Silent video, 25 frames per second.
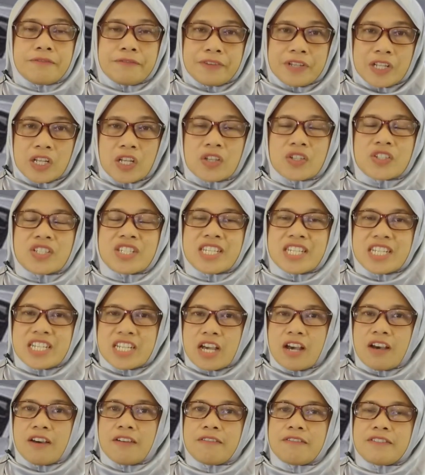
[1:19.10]
velocity
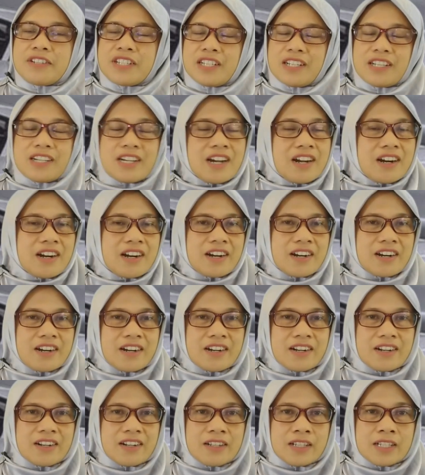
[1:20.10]
of the car
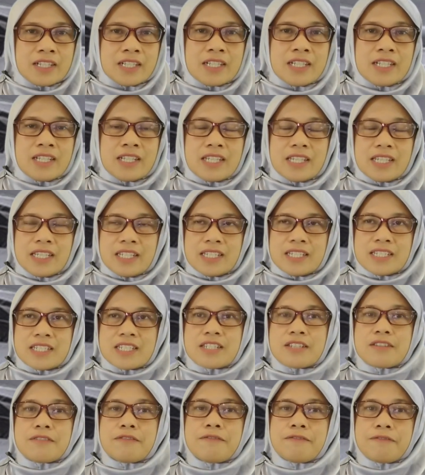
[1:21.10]
is
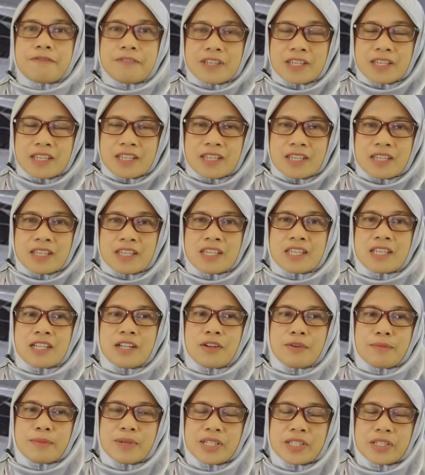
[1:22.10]
3
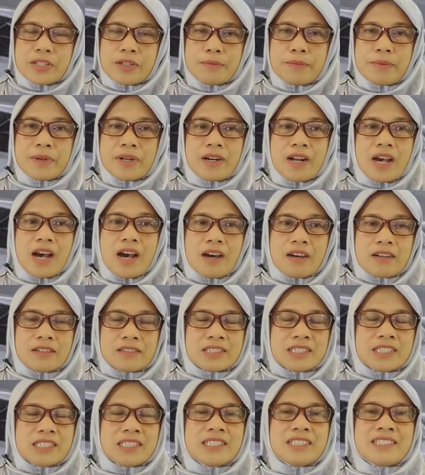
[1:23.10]

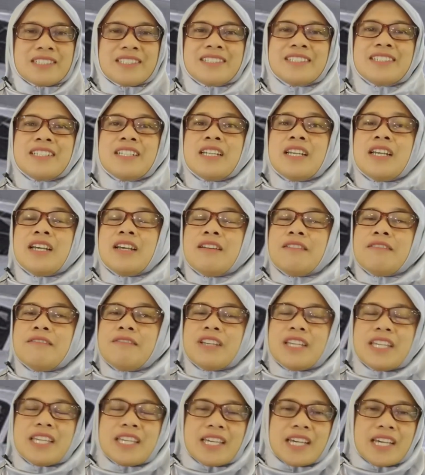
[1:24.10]
km/h,
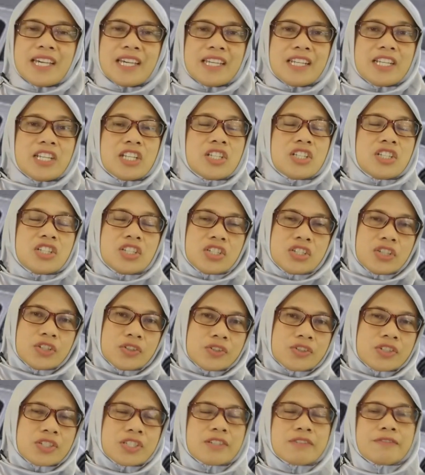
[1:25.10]
we can
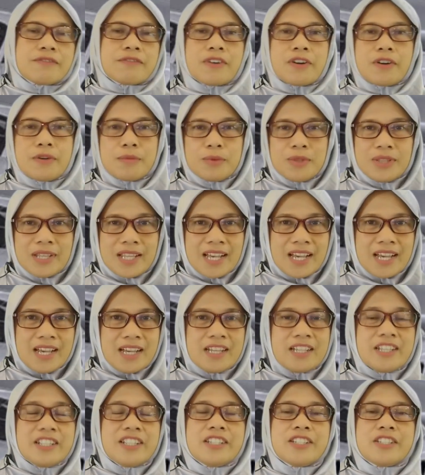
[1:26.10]
use the
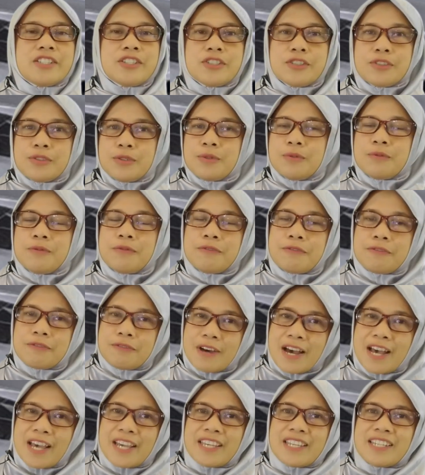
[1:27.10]
formula to
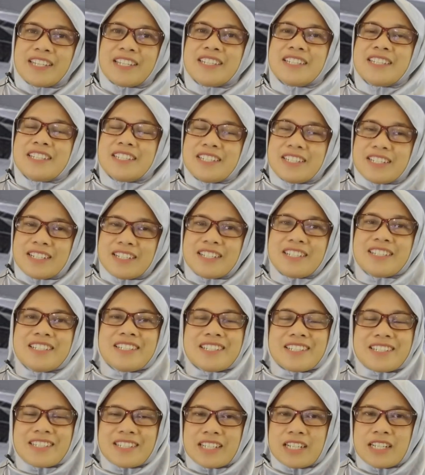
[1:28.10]
find the
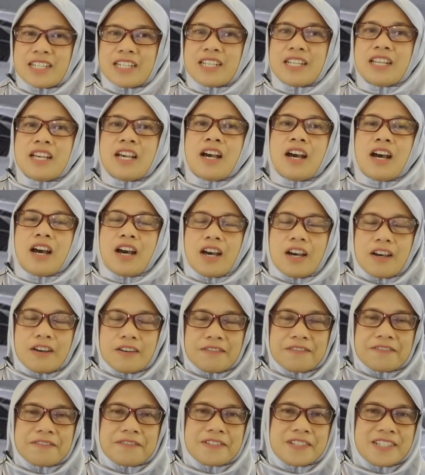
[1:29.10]
distance
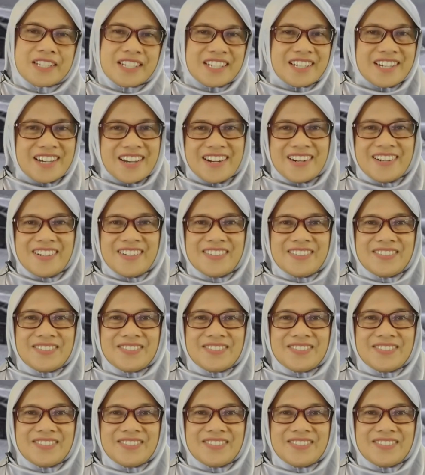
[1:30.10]
of the car.